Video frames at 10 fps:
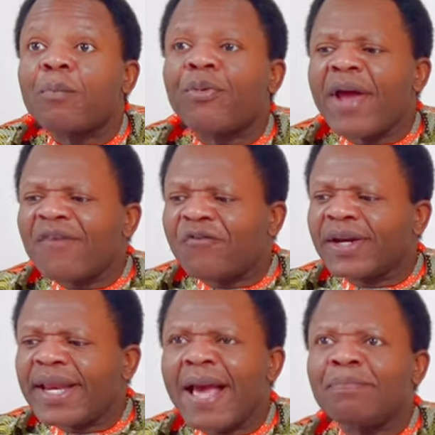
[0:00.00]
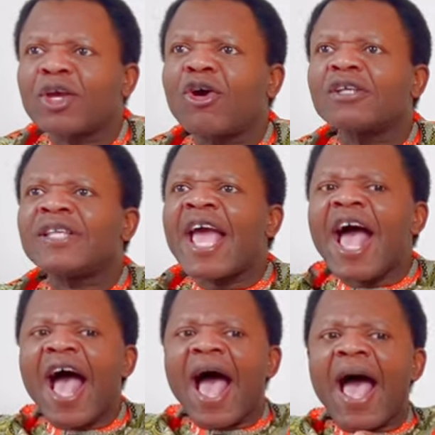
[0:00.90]
Pray for them because
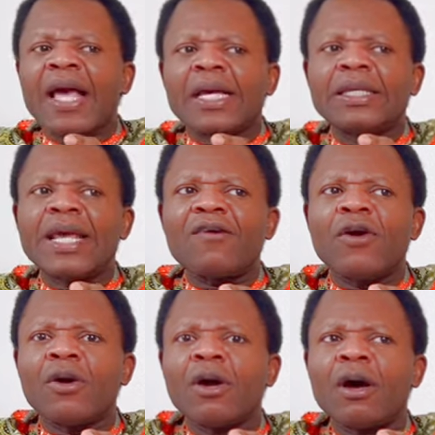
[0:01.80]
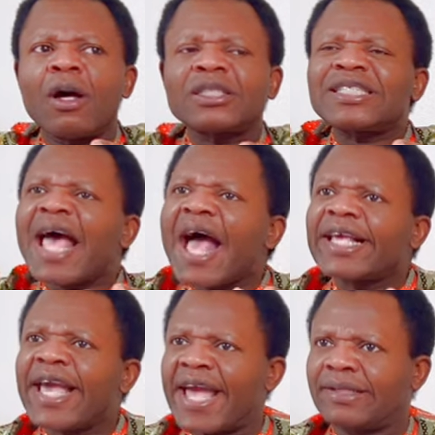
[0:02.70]
they are the
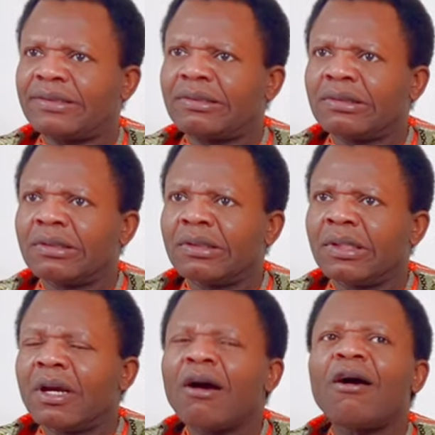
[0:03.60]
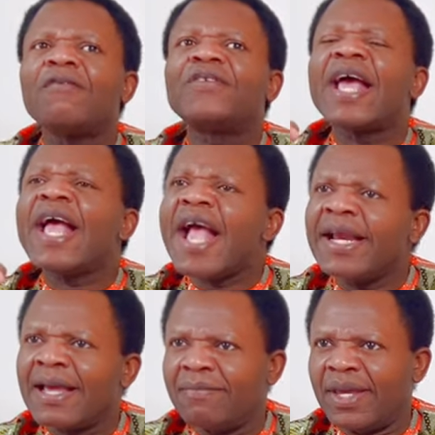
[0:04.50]
target of the
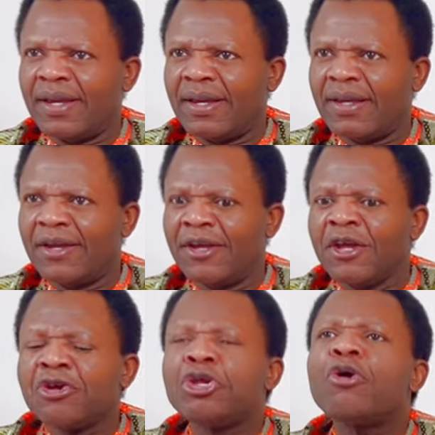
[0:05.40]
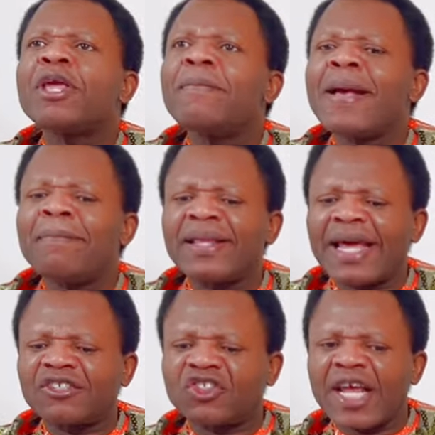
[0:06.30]
enemy. You remember
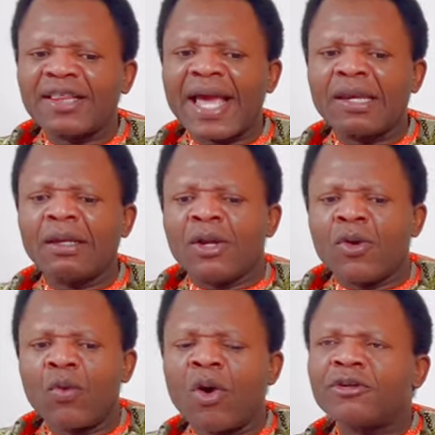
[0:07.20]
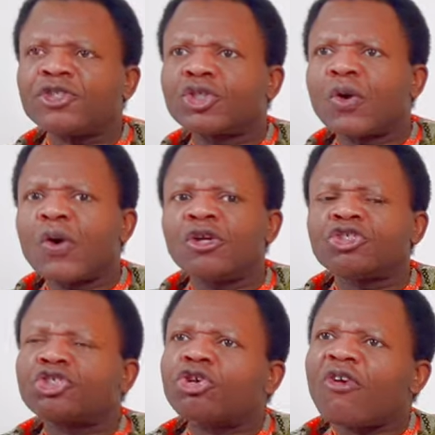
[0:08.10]
that Satan wants to
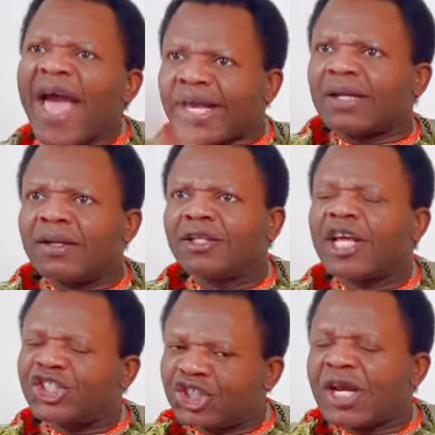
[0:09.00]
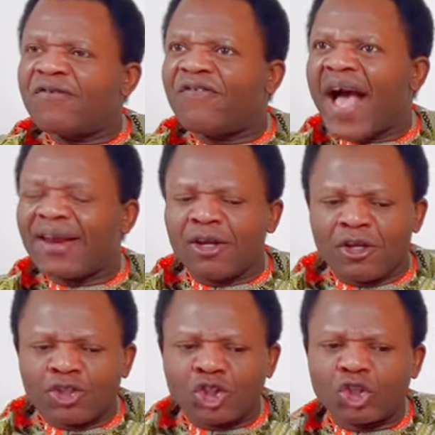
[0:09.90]
strike the shepherd
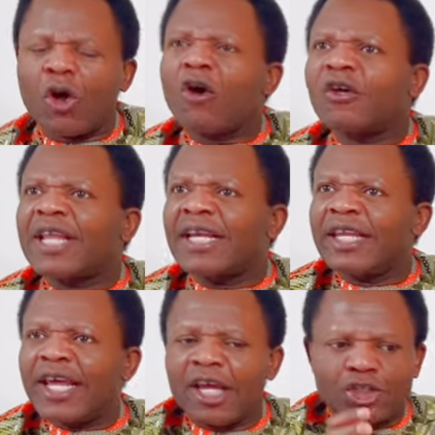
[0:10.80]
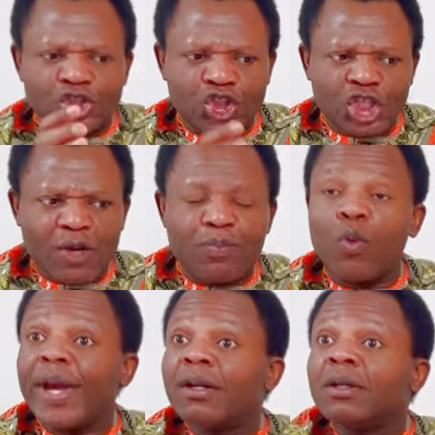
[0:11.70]
so that the sheep
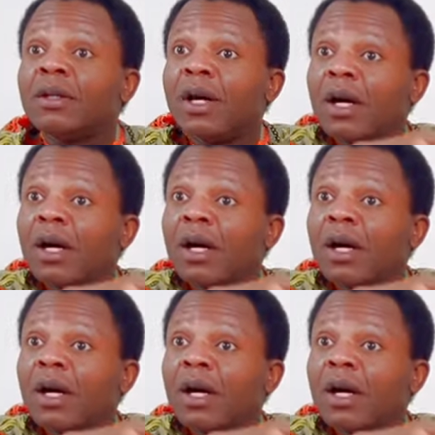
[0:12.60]
will